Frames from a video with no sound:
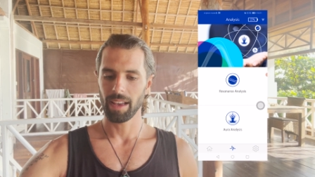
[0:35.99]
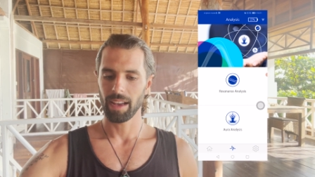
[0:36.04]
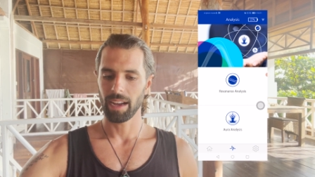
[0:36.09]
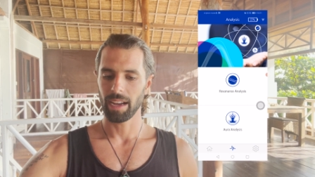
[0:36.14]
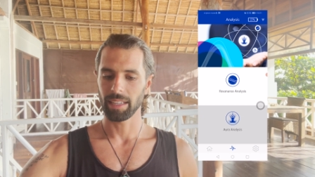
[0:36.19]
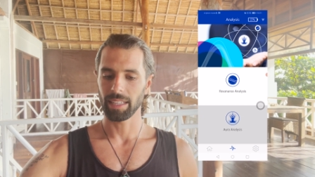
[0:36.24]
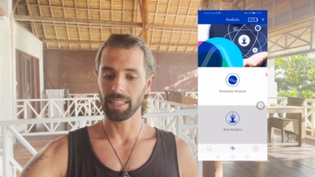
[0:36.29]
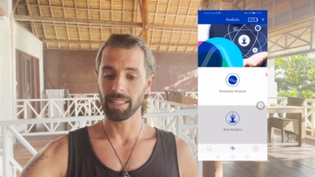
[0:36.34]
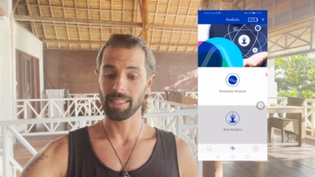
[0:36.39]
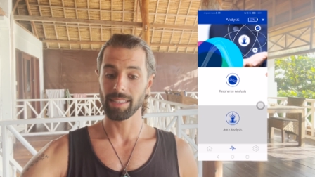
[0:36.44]

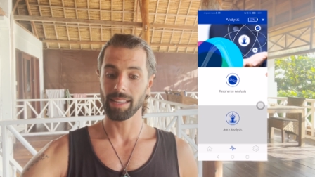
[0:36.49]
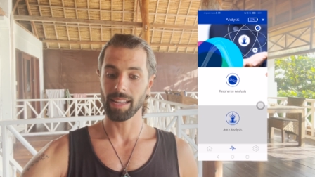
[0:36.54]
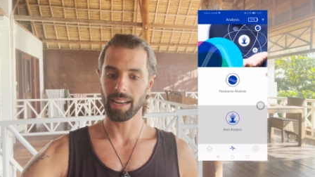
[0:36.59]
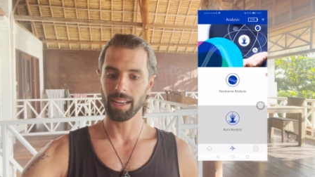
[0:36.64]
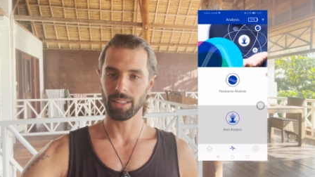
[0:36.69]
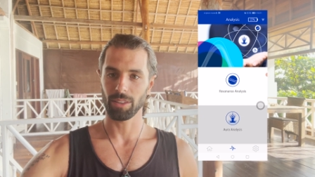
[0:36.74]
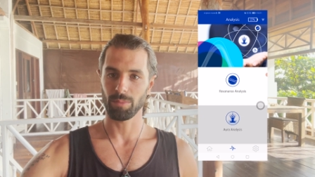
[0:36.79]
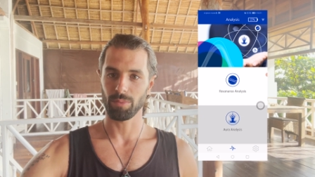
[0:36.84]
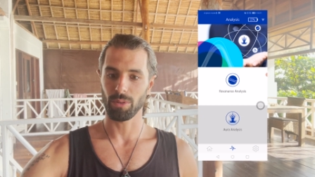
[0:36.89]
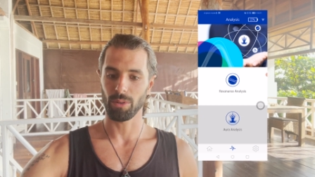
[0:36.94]
and then
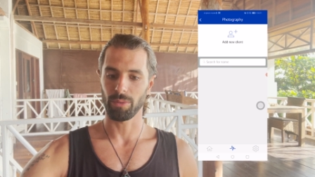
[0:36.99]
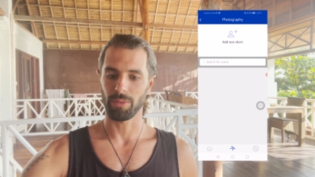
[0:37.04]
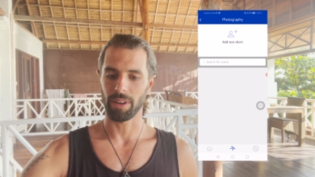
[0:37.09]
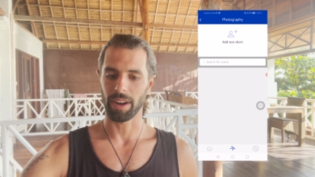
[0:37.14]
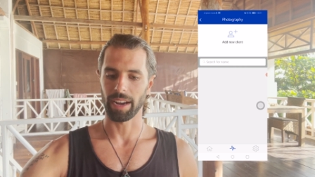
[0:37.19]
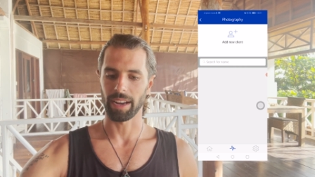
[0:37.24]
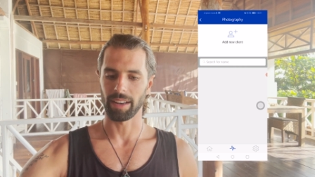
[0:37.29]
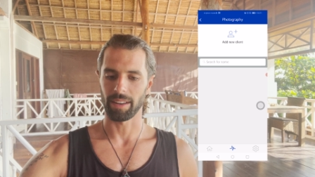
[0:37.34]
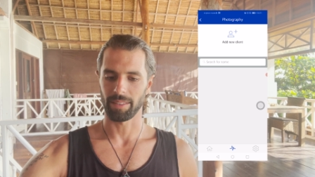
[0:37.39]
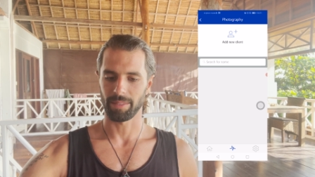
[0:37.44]
select the
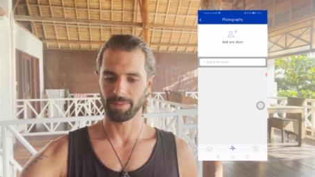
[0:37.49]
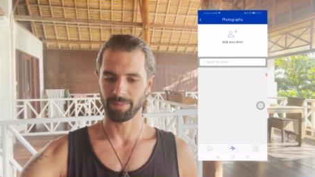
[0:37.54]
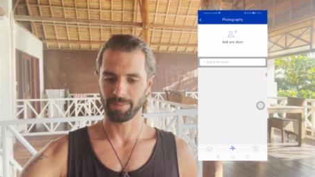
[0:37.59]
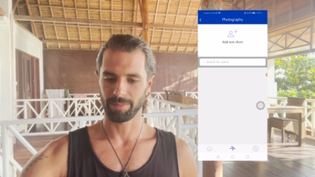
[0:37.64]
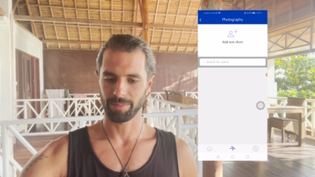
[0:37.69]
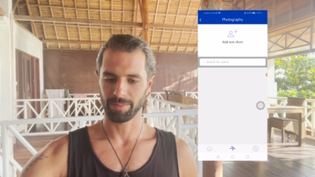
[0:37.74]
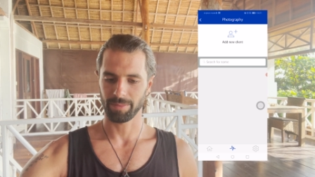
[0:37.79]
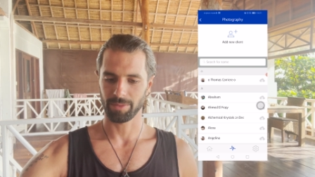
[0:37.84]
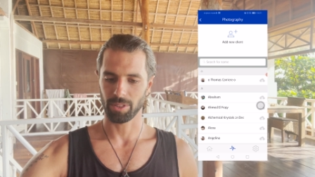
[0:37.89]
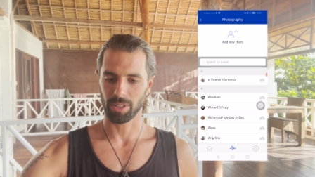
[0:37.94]
profile.
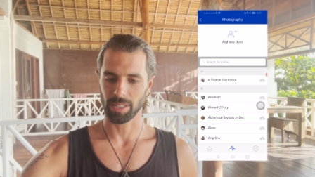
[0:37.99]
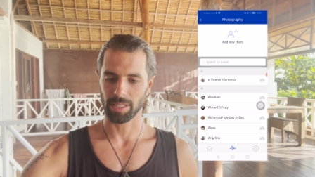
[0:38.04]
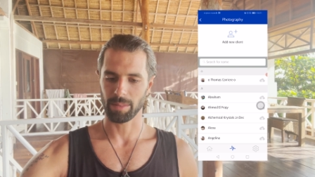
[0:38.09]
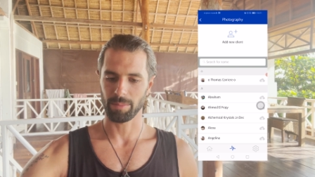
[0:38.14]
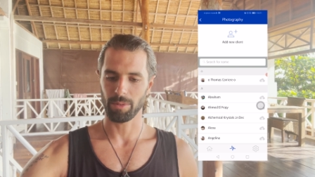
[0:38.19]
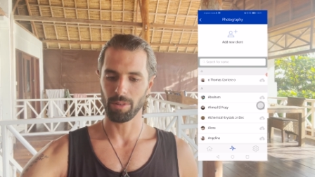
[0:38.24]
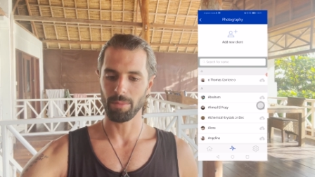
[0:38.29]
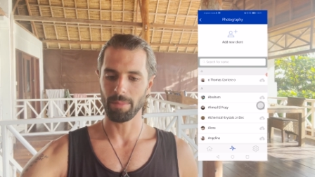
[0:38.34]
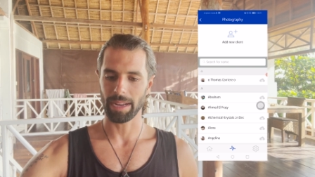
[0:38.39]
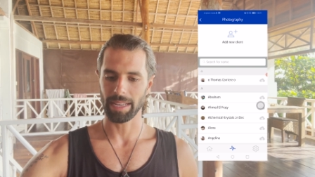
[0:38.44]
For
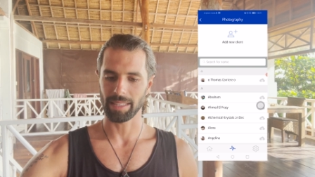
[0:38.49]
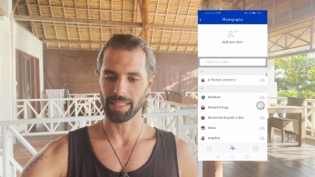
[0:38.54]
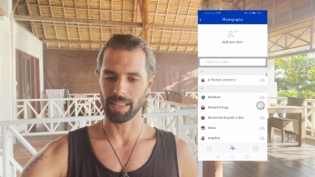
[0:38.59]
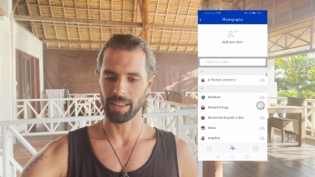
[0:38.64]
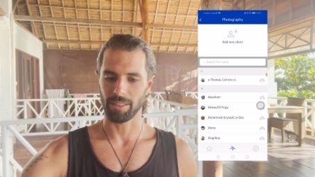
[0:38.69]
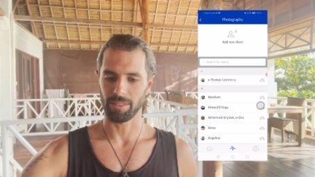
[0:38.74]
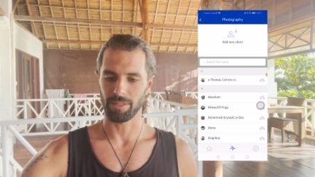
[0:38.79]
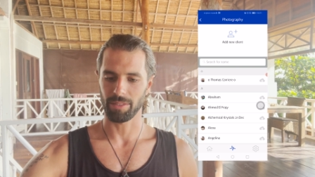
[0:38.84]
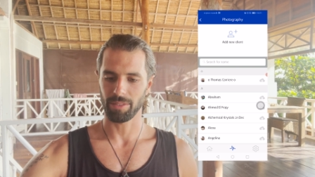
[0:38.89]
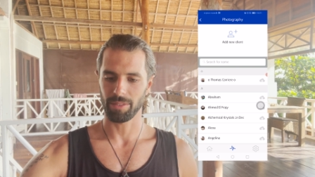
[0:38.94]
example, myself.